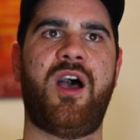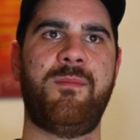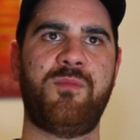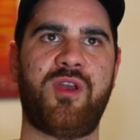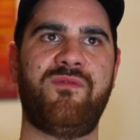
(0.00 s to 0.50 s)

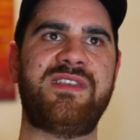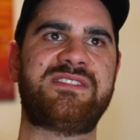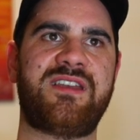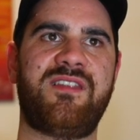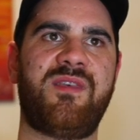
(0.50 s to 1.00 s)
I'm not
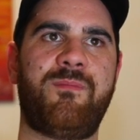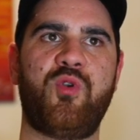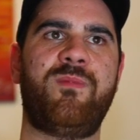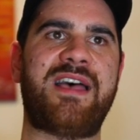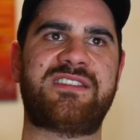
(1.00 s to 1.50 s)
invested in the
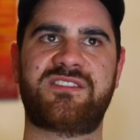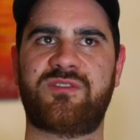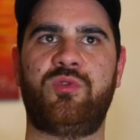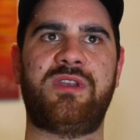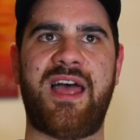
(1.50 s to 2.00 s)
Boo Masks
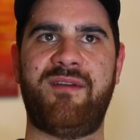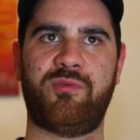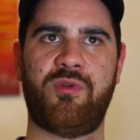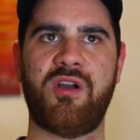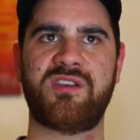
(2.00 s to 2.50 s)
or
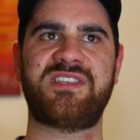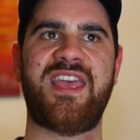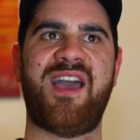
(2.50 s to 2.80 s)
Lava Rocks.